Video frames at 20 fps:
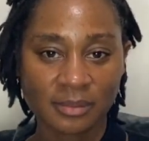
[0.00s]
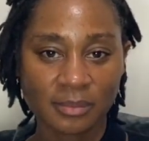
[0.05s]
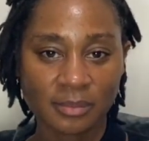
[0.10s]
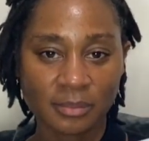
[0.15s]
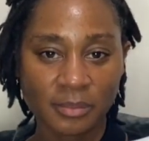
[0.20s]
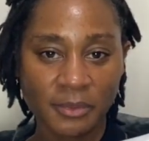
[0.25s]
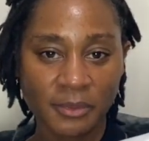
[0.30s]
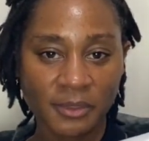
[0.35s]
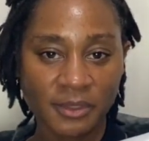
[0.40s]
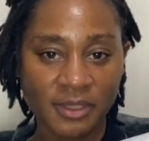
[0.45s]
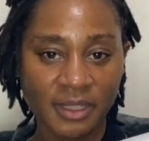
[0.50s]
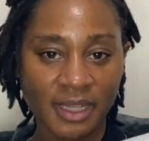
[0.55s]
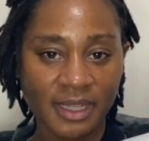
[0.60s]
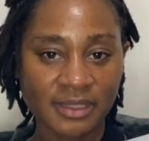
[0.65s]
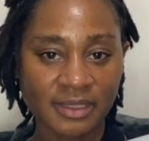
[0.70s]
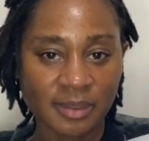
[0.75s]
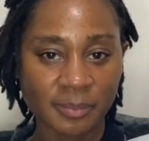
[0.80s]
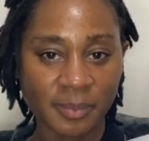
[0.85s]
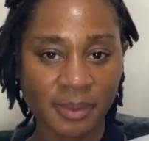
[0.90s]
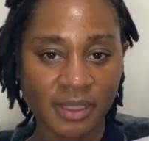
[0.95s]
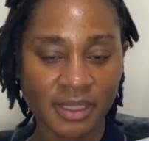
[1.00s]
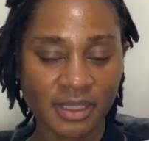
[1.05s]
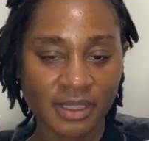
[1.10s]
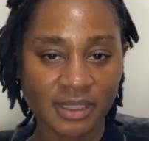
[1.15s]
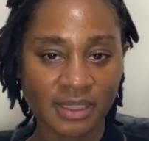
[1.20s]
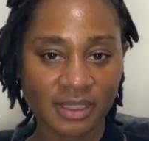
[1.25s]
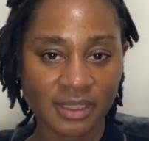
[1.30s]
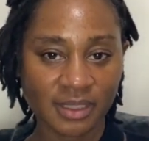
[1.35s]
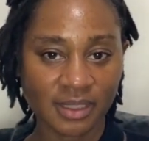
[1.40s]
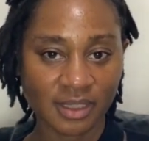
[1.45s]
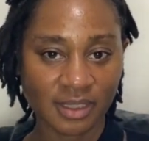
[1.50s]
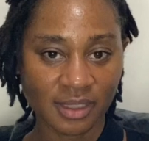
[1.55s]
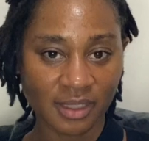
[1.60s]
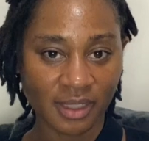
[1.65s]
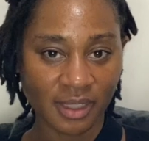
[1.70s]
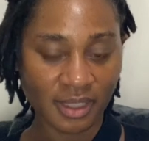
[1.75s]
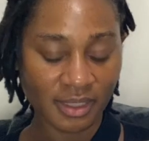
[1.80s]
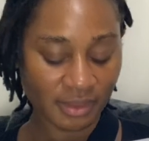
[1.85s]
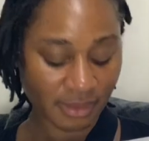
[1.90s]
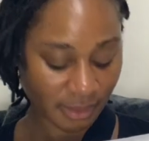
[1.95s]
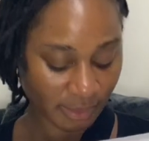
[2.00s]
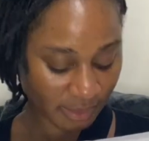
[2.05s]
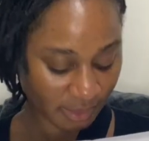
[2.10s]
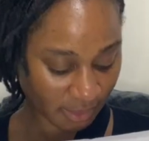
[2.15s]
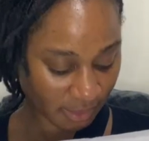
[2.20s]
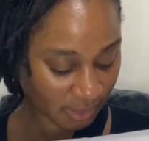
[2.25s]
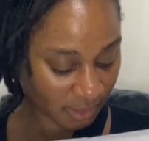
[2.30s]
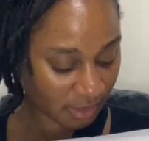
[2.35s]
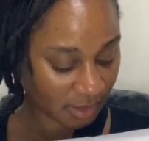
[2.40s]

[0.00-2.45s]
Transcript: border has the pink and it has her